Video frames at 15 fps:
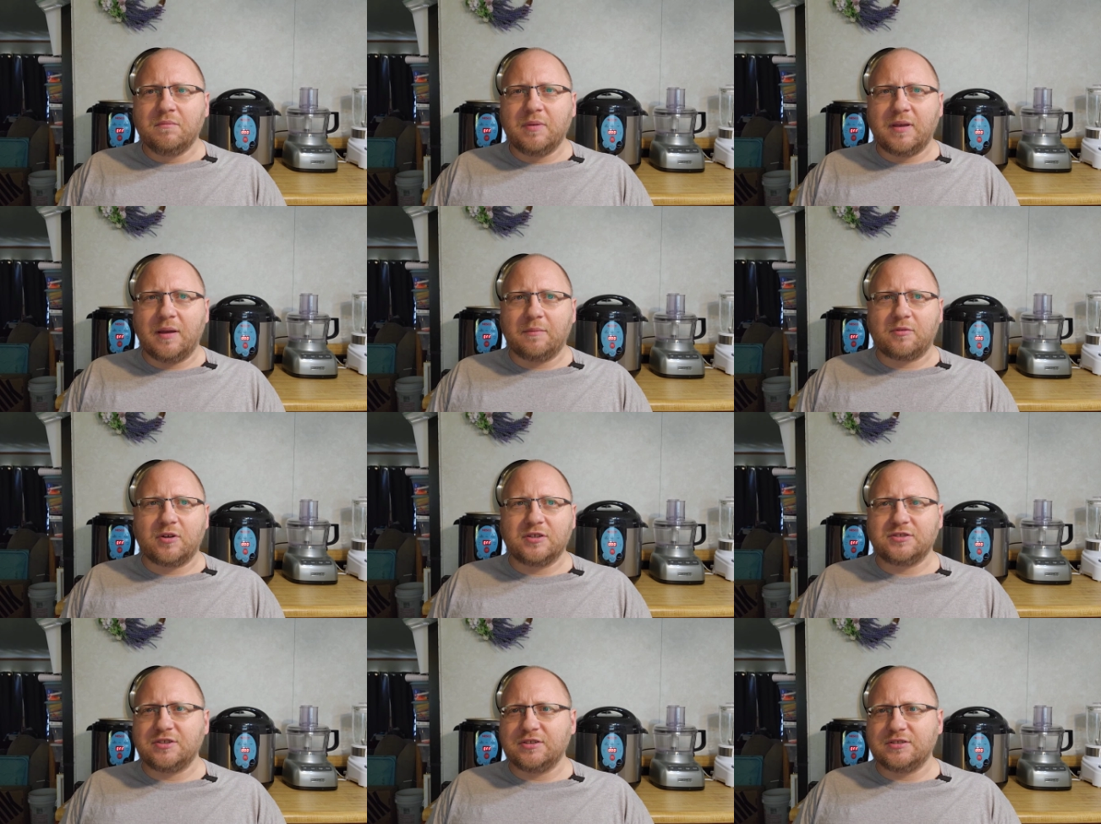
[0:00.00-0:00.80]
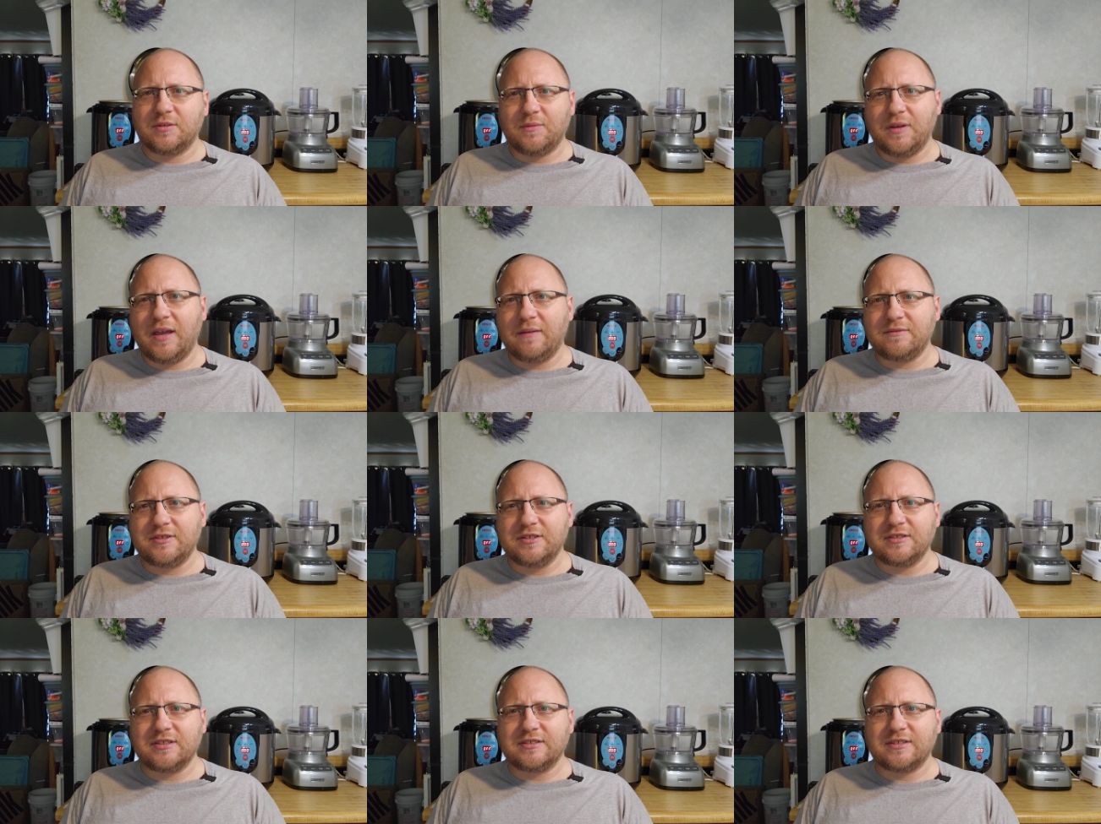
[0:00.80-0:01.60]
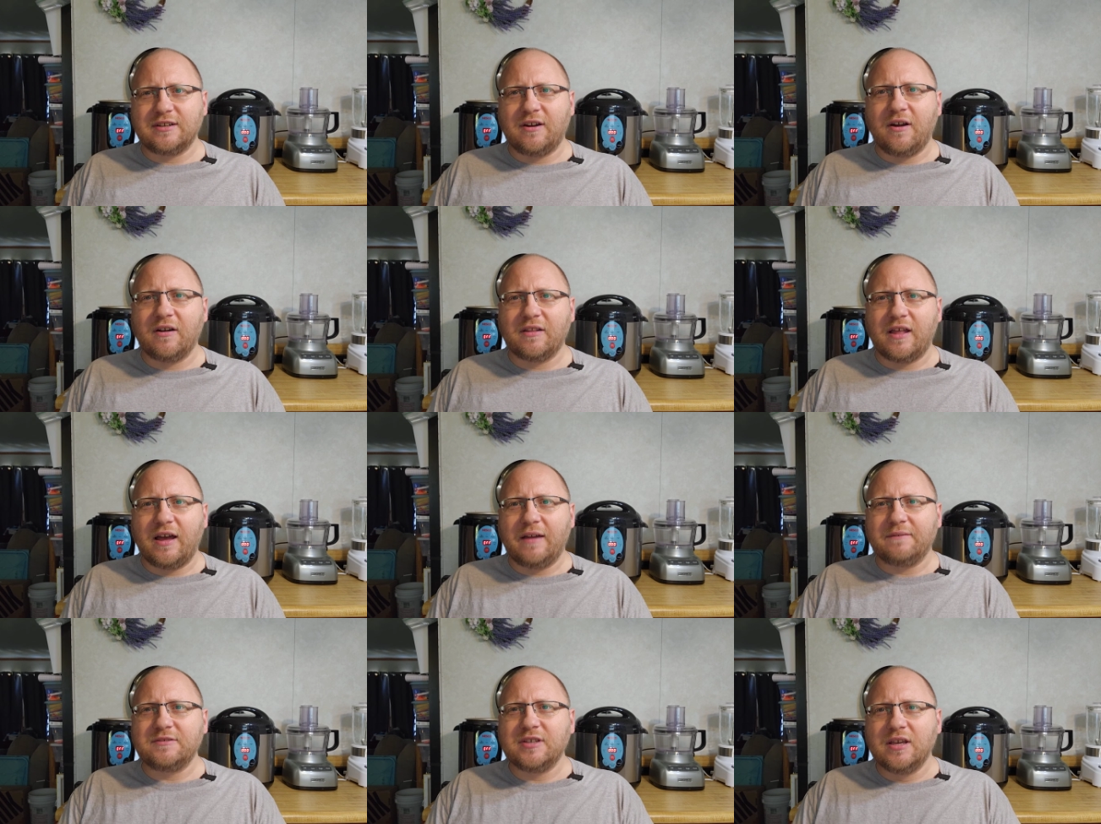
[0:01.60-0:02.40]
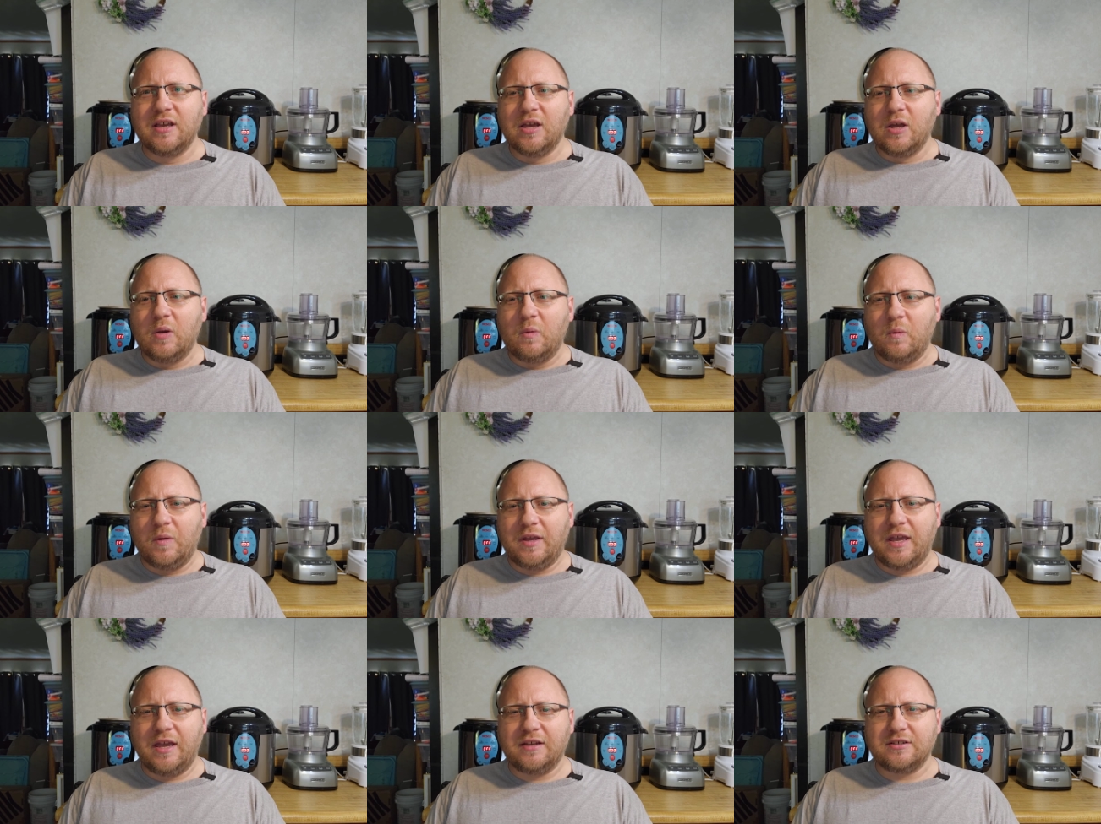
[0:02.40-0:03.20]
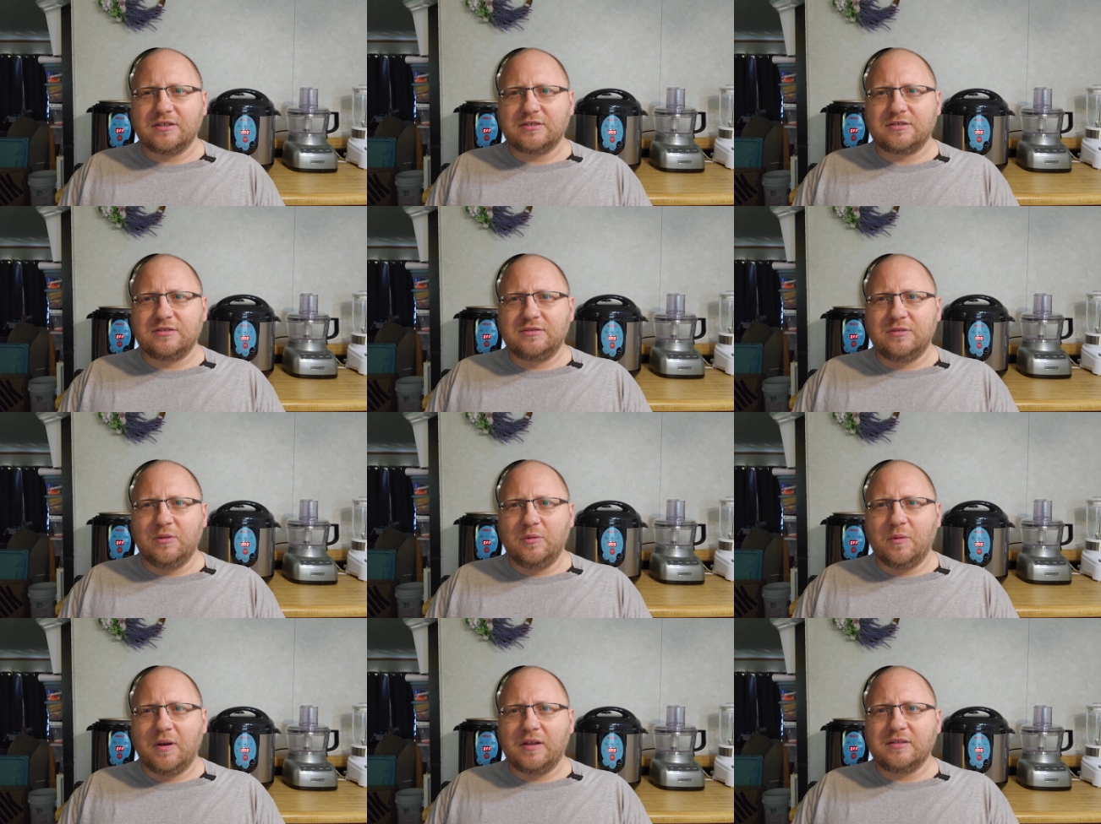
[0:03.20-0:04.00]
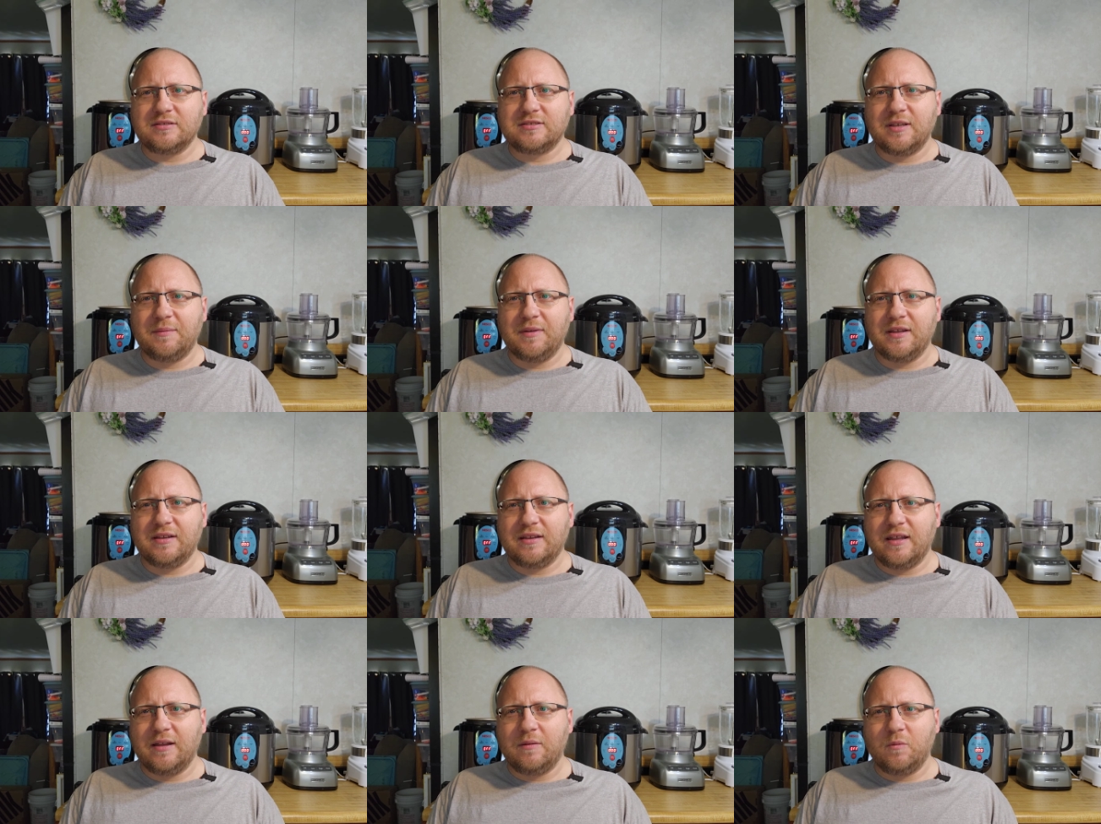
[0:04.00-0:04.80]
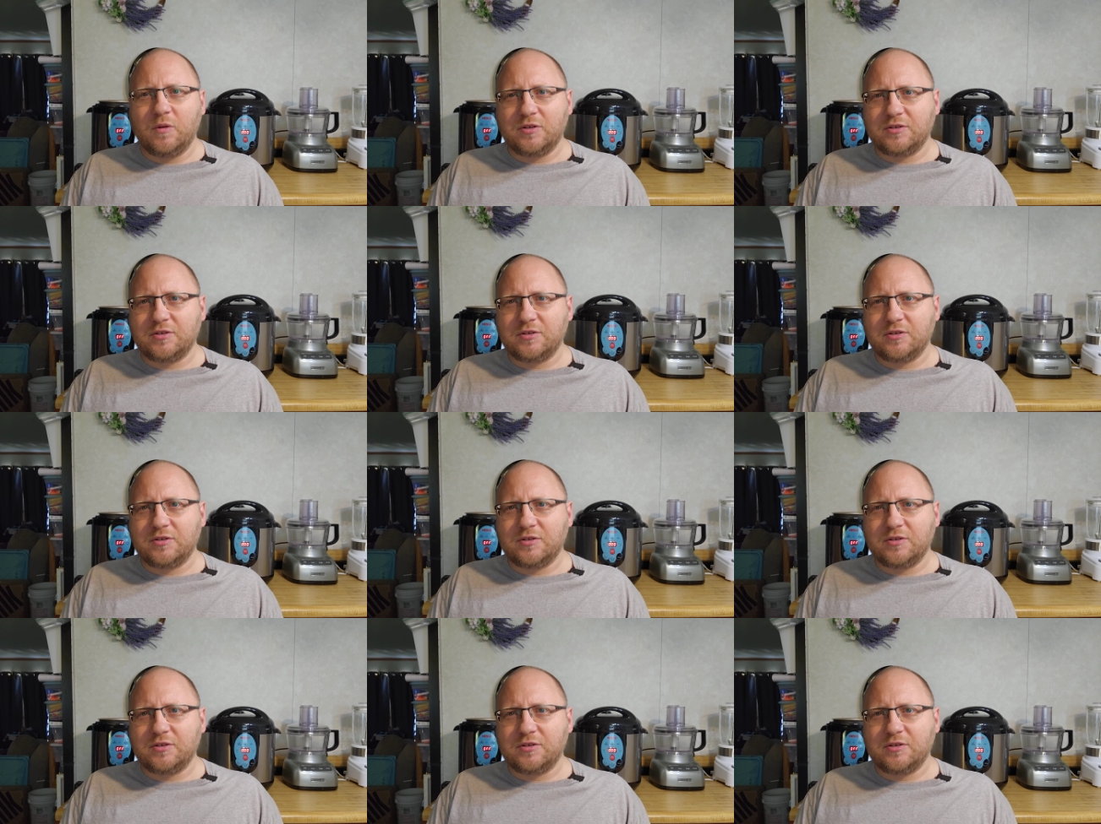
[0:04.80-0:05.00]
become Christians and we have Jesus in our lives, we can't just do what Simeon did.